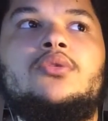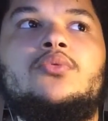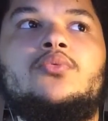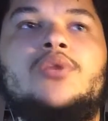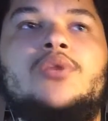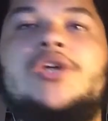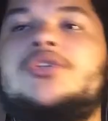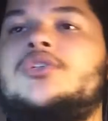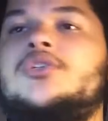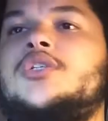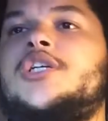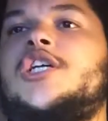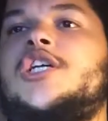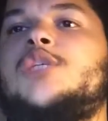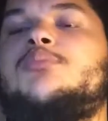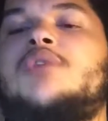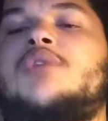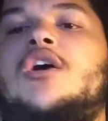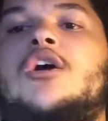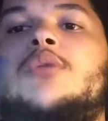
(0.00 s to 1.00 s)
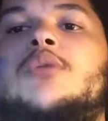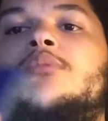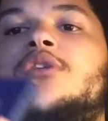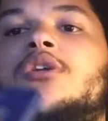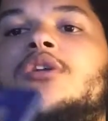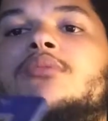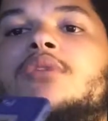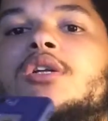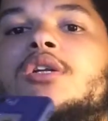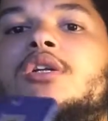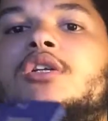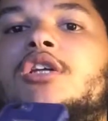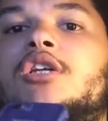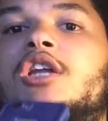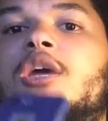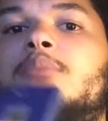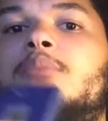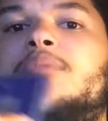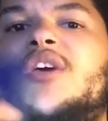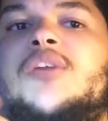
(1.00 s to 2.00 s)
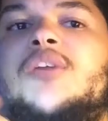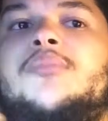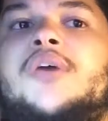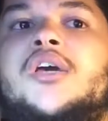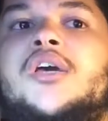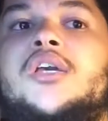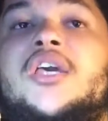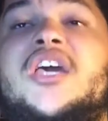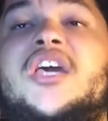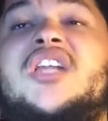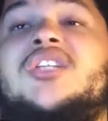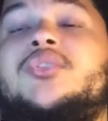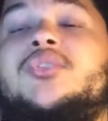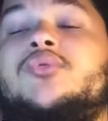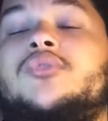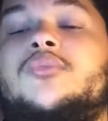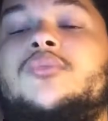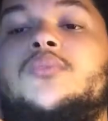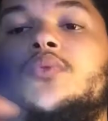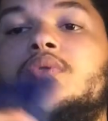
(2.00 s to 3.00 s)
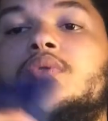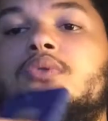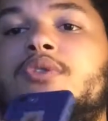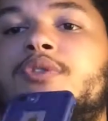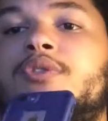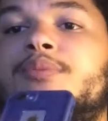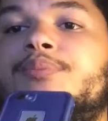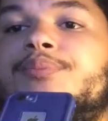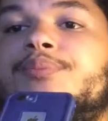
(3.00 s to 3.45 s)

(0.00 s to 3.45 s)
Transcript: Razor's Edge powerbomb that he did at Payback and Extreme Rules.